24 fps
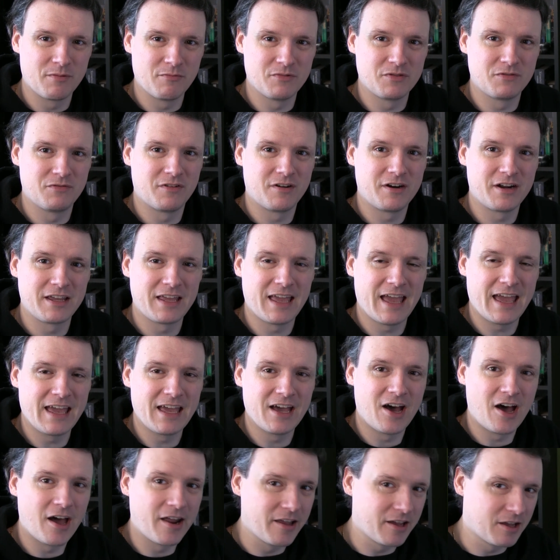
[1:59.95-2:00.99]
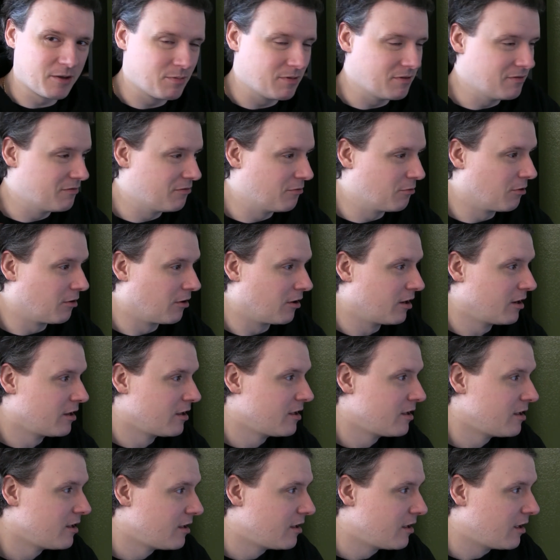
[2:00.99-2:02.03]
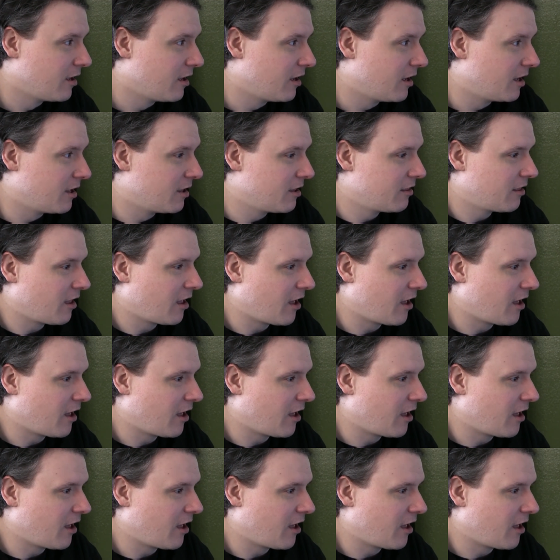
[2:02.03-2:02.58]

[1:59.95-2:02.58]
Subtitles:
It was very chaotic before. I